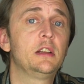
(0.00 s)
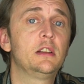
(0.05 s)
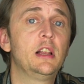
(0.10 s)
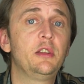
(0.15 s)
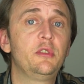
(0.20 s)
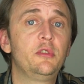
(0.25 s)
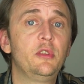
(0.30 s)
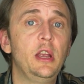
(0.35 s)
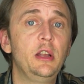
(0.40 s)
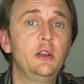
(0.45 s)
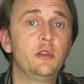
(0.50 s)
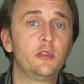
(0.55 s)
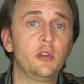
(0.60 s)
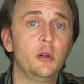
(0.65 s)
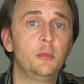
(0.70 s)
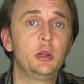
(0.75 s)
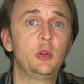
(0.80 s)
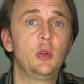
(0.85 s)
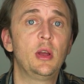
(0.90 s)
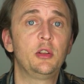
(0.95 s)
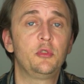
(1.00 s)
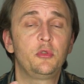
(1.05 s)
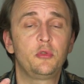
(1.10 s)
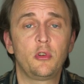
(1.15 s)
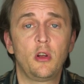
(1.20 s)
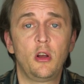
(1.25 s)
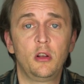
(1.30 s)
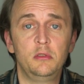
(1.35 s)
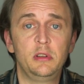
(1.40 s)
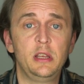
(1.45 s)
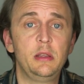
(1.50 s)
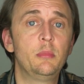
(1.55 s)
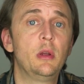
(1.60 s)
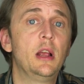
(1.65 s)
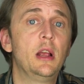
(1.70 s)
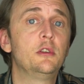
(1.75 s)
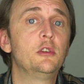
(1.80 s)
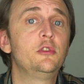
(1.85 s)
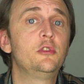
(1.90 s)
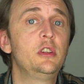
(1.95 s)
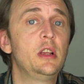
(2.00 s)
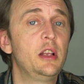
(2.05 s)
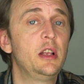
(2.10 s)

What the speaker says: let's say, to somebody who had strong Libra energy,